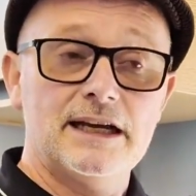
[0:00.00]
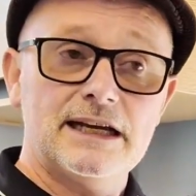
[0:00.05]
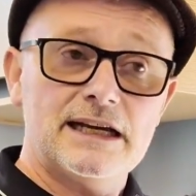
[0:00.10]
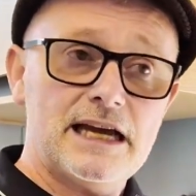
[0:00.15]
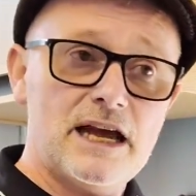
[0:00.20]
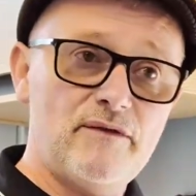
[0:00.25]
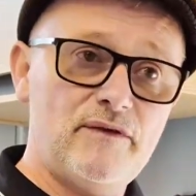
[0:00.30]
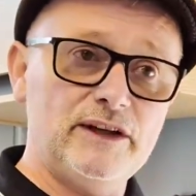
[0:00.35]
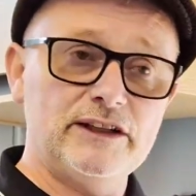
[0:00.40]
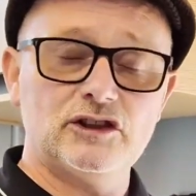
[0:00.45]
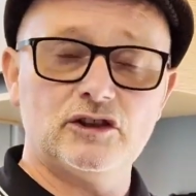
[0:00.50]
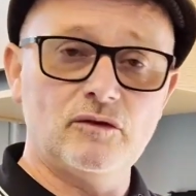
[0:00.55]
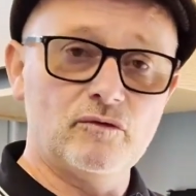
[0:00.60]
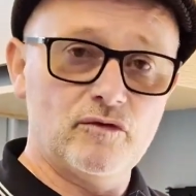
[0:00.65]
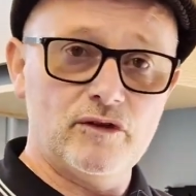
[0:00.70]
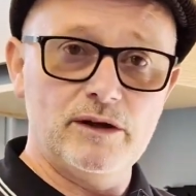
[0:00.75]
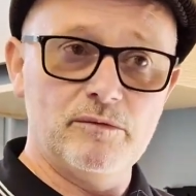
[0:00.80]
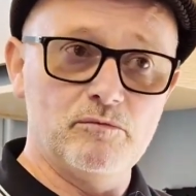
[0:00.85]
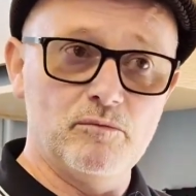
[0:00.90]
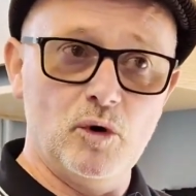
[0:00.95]
If it's
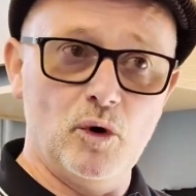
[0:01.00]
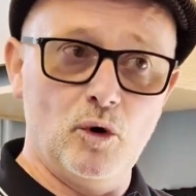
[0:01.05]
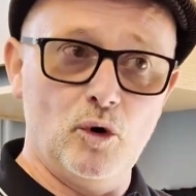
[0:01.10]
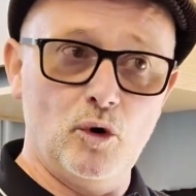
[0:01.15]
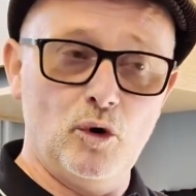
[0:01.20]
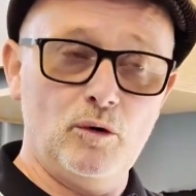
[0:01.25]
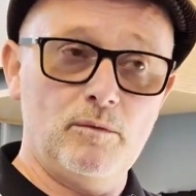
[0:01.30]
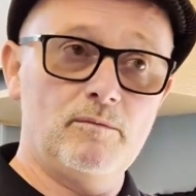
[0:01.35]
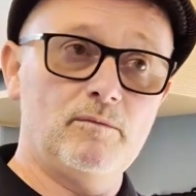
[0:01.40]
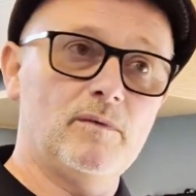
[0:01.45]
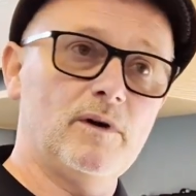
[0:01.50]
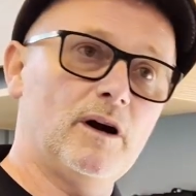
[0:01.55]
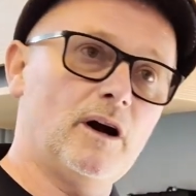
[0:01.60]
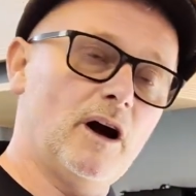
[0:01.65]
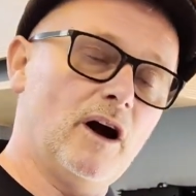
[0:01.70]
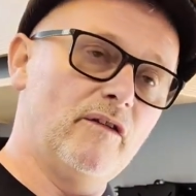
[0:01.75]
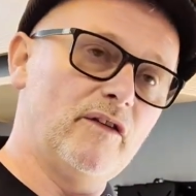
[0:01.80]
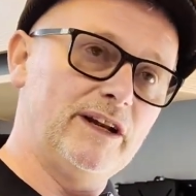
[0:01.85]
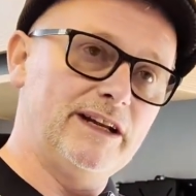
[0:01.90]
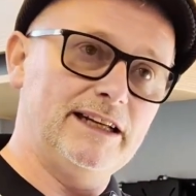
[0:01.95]
something more of an